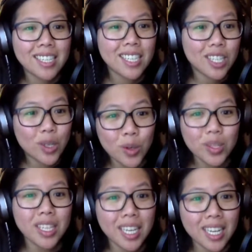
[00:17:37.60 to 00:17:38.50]
the
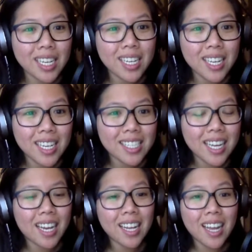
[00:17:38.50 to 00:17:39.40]
cool thing is
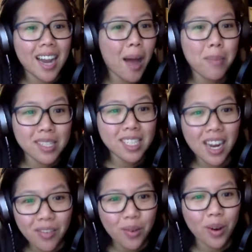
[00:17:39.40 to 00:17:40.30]
that it happens to
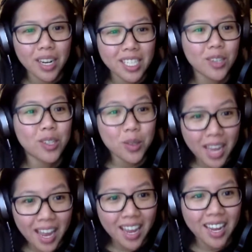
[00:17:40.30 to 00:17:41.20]
everyone. So it's
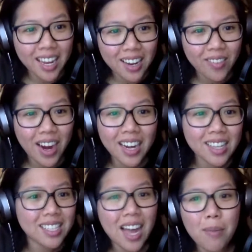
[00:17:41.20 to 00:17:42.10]
okay, right?
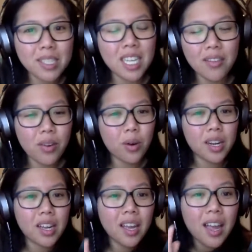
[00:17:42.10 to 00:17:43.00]
This happens to everyone.